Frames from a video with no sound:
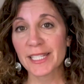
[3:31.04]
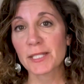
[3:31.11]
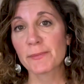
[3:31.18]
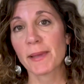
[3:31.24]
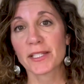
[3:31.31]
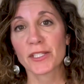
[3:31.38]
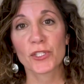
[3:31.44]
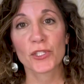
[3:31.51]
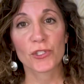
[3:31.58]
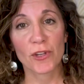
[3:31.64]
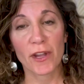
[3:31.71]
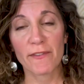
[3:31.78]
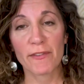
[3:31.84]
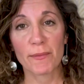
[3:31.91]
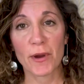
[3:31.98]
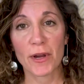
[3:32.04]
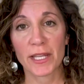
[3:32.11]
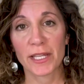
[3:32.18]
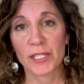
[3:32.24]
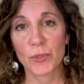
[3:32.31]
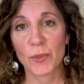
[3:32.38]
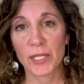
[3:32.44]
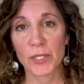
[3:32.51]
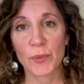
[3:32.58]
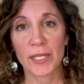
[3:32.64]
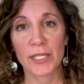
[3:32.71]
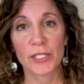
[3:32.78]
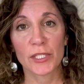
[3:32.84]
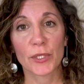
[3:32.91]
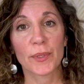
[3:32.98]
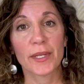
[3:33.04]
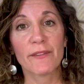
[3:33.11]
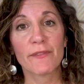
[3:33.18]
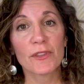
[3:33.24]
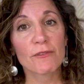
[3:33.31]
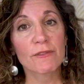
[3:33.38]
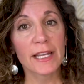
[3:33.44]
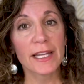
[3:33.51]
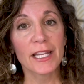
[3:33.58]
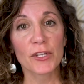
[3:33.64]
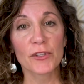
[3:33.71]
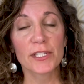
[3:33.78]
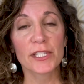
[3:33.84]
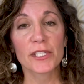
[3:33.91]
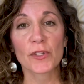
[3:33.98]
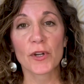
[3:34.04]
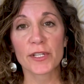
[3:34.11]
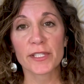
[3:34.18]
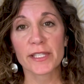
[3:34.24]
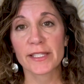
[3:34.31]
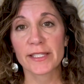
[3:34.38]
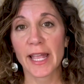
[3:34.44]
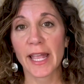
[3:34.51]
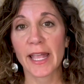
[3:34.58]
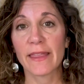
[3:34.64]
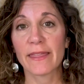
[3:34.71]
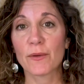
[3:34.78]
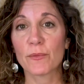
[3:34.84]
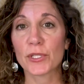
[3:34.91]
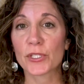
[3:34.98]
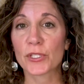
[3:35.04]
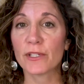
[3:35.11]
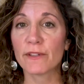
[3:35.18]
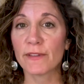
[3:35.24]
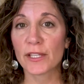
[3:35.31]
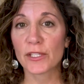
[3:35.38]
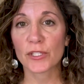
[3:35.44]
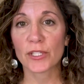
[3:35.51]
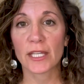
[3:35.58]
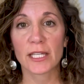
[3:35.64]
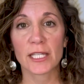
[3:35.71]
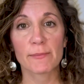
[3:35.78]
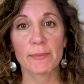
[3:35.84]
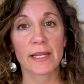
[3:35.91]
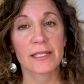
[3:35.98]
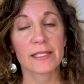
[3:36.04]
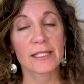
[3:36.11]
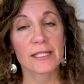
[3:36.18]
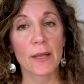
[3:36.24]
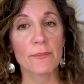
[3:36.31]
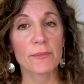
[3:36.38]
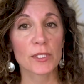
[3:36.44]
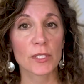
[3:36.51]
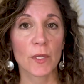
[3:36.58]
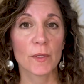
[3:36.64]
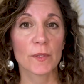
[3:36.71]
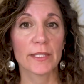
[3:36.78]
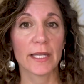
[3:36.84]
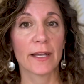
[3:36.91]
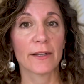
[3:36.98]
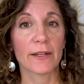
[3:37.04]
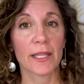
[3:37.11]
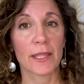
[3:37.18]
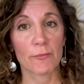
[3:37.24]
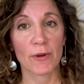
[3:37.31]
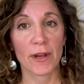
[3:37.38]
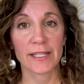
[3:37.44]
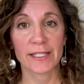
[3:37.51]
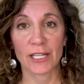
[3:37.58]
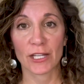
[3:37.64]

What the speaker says: expected to drive the market in 2022, and if the rate increases are sustained, then we should eventually expect some slowdown in the price